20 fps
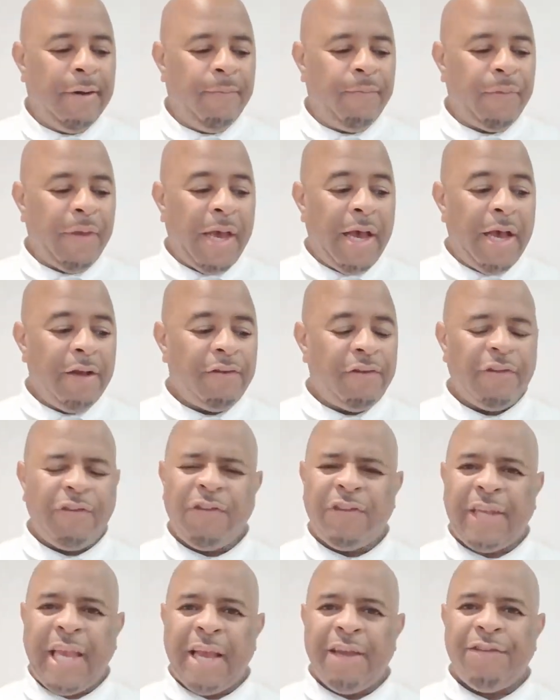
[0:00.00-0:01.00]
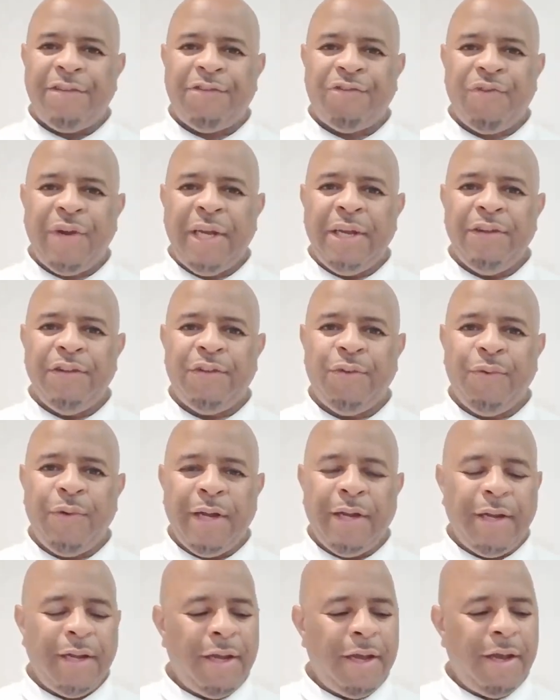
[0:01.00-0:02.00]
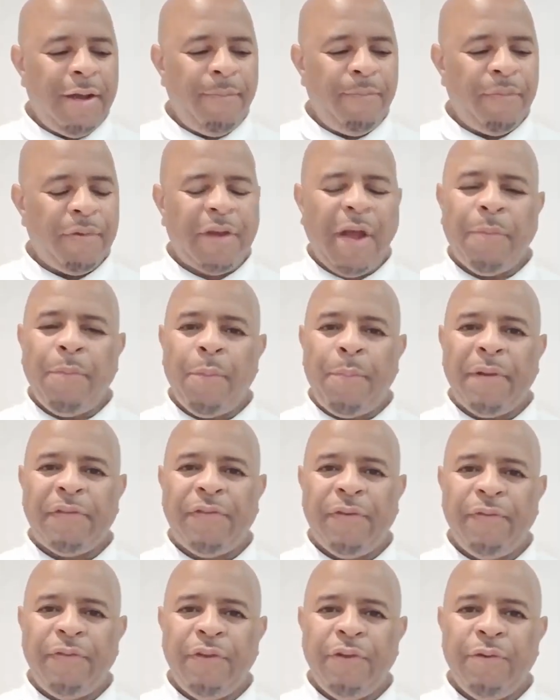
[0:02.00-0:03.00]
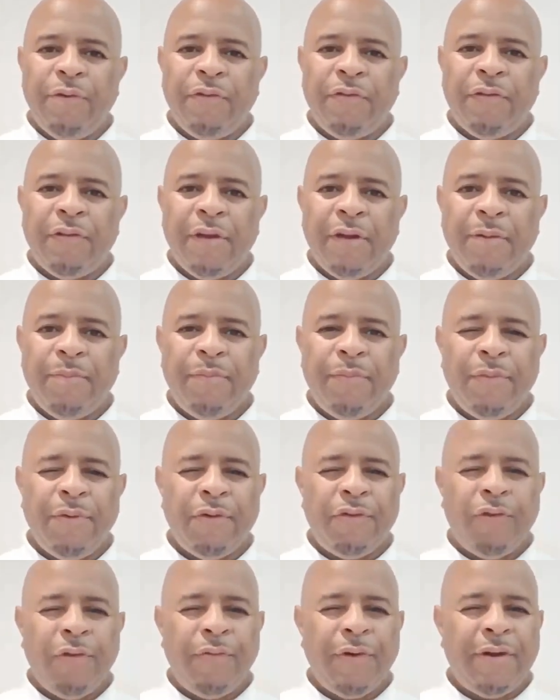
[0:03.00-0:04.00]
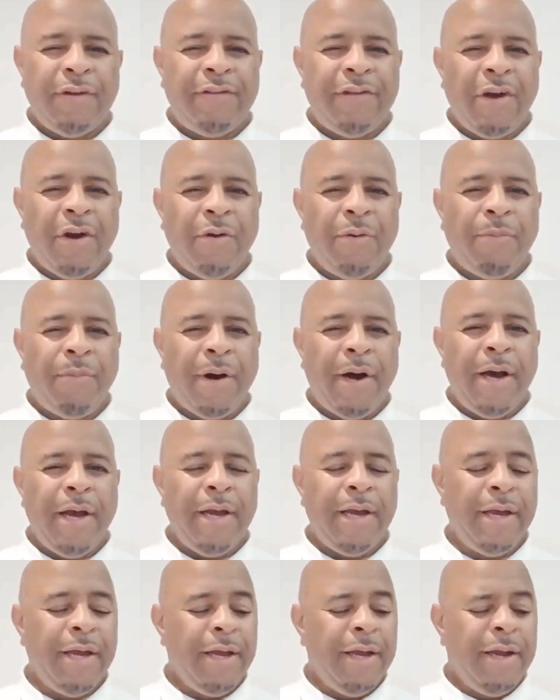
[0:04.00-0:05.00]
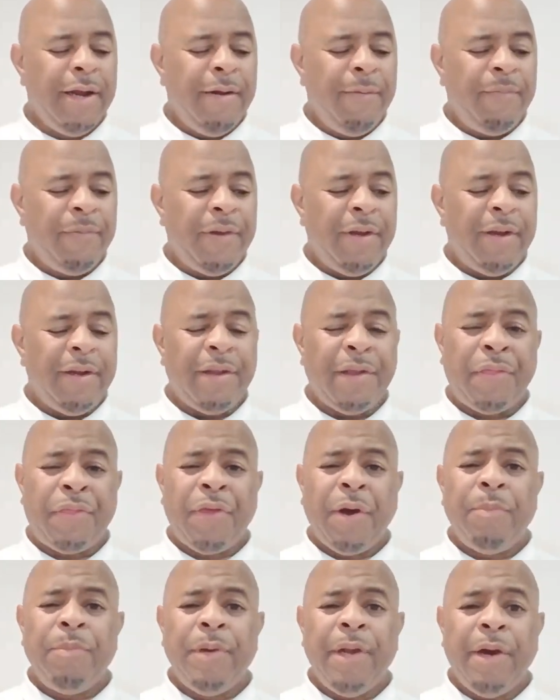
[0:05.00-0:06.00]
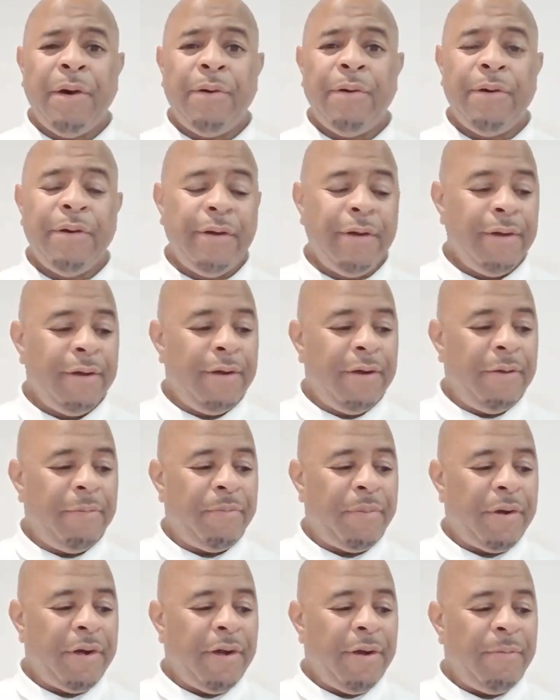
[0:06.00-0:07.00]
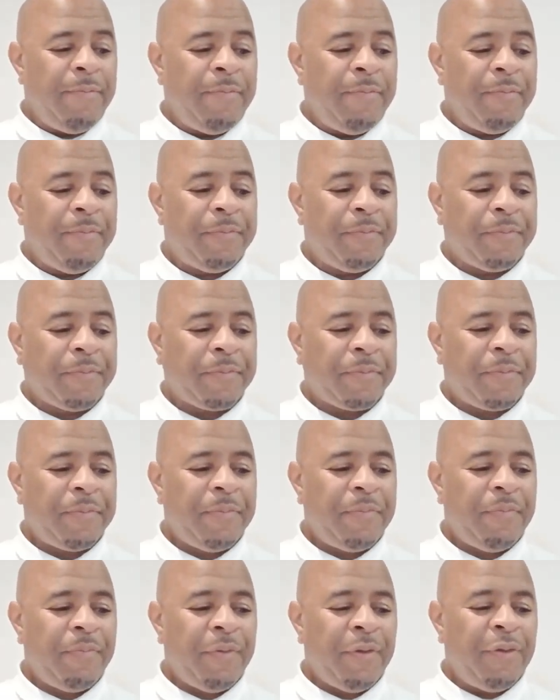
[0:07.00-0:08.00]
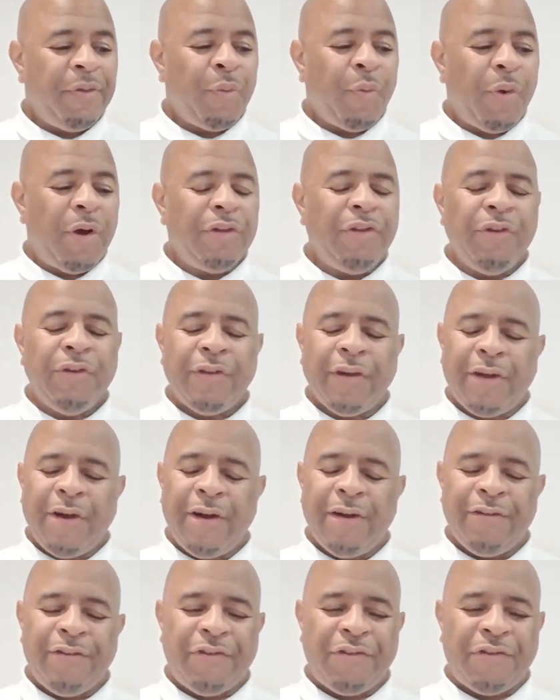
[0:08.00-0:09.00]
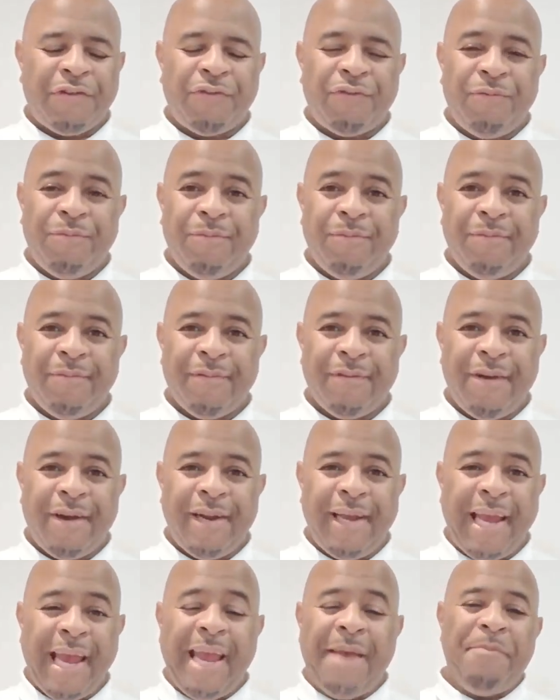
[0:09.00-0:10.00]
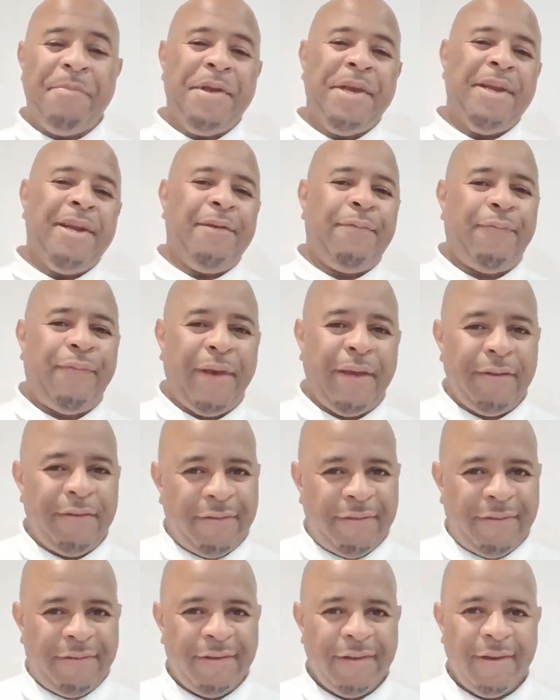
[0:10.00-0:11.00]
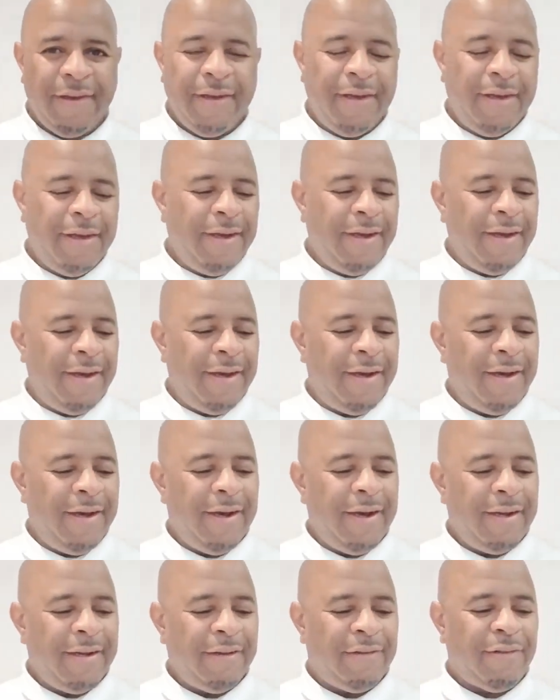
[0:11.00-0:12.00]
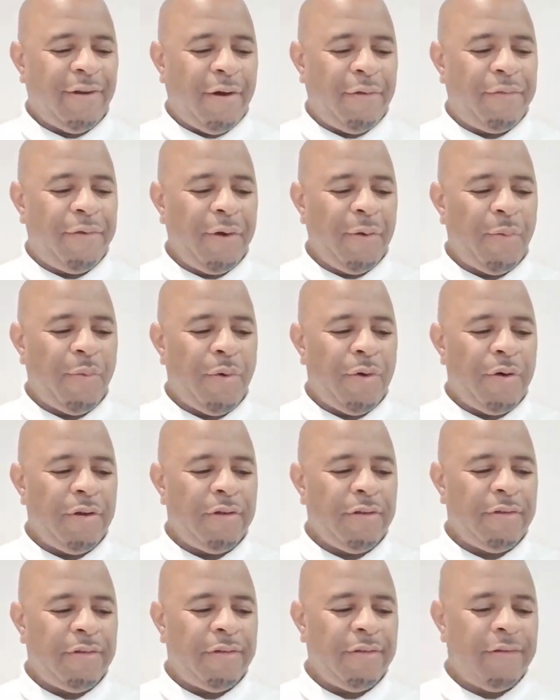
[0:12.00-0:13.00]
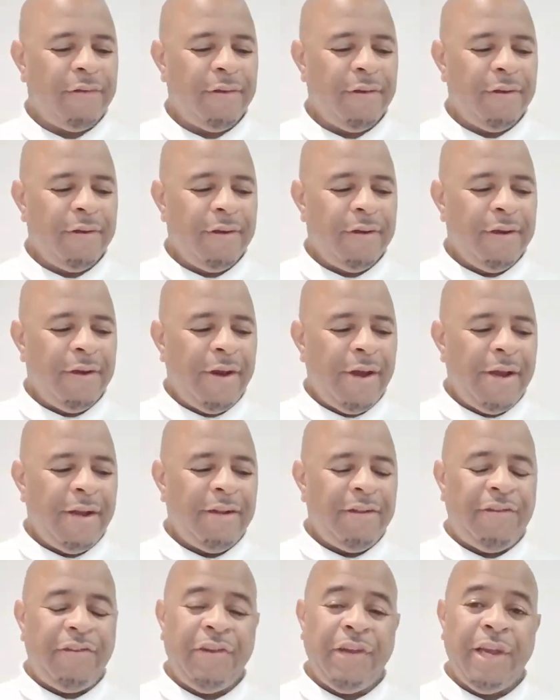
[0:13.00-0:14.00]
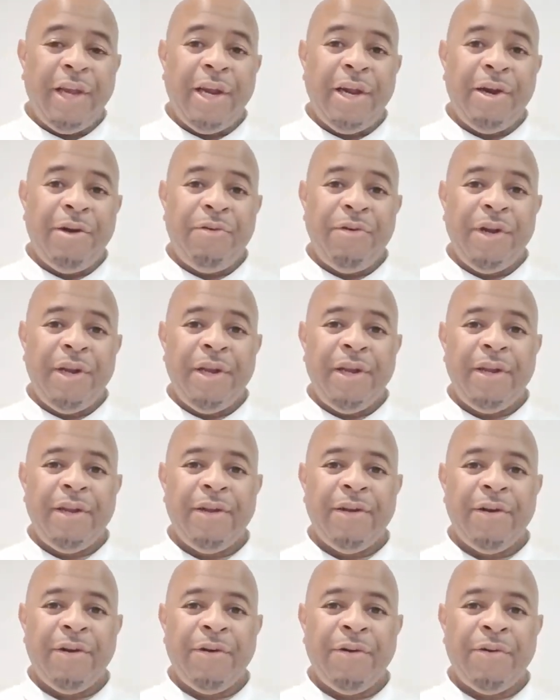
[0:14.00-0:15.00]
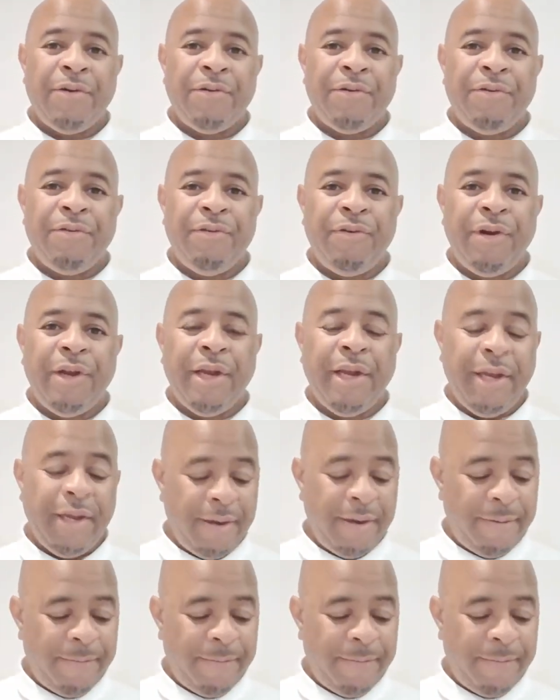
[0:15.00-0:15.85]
yeah, so just get straight into it. A couple of bits of news. I'm not sure if you could tell by the thumbnail. But the one news that kind of hit me in the face this afternoon was Thierry Henry.